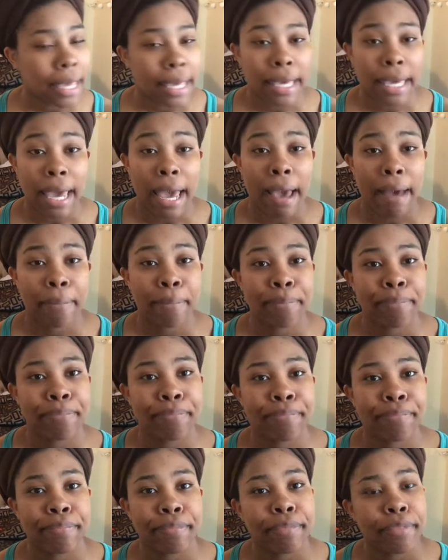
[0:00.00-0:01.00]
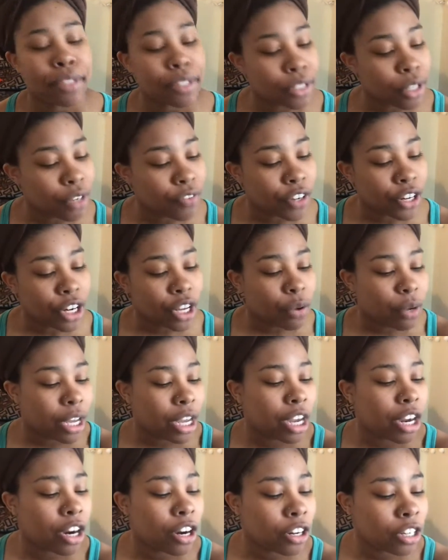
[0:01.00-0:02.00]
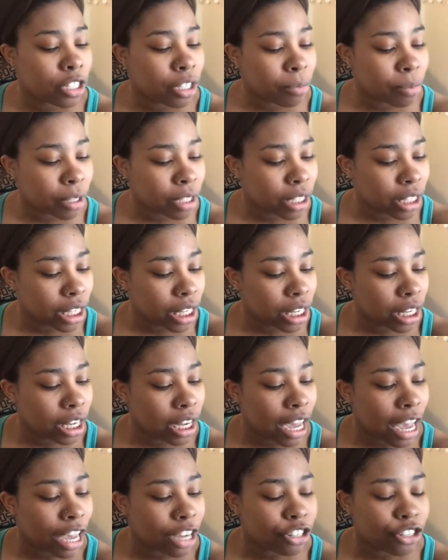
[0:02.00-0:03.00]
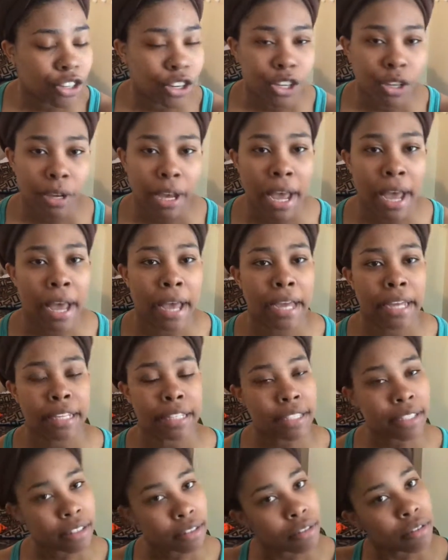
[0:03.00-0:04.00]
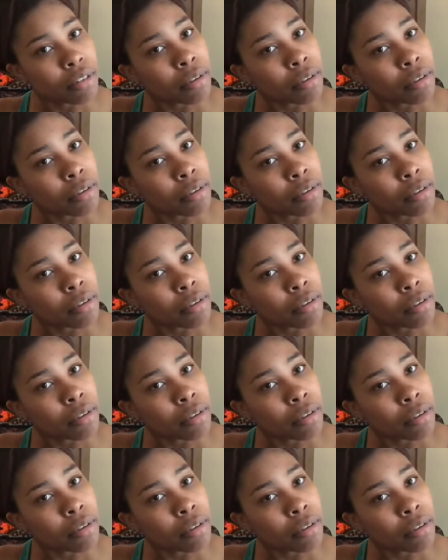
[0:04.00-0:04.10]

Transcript: yeah. So if you're new here, typically I show you guys